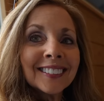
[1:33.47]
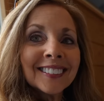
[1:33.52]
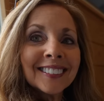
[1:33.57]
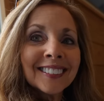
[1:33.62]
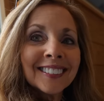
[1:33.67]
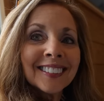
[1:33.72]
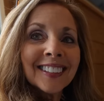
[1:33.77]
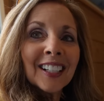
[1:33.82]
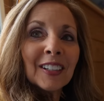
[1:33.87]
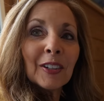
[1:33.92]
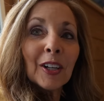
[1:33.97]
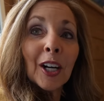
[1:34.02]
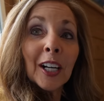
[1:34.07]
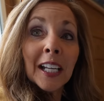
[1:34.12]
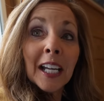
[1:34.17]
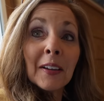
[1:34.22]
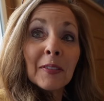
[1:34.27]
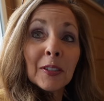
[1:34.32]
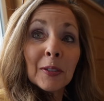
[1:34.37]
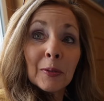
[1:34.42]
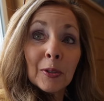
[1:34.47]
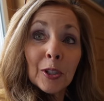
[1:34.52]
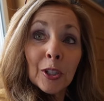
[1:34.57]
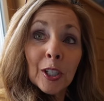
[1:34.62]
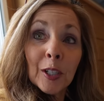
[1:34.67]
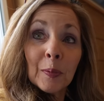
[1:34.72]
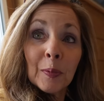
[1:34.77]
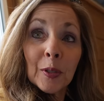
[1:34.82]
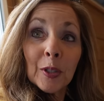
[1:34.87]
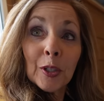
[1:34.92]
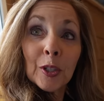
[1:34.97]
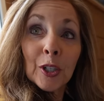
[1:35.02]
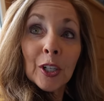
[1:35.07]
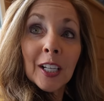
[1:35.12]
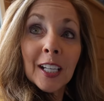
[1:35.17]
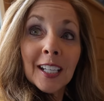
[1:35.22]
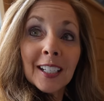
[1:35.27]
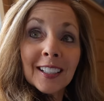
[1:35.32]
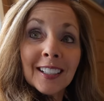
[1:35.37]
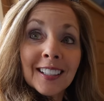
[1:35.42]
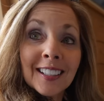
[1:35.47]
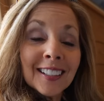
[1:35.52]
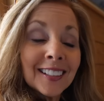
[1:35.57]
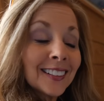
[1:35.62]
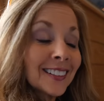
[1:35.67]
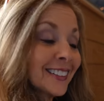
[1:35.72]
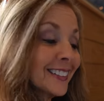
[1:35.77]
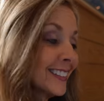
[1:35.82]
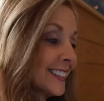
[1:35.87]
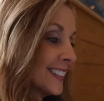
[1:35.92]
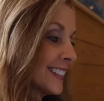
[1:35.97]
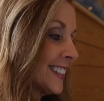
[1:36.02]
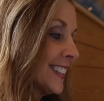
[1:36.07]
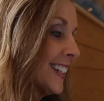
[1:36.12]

Yeah. We already have some chips and yeah, drinks. We got some chips and drinks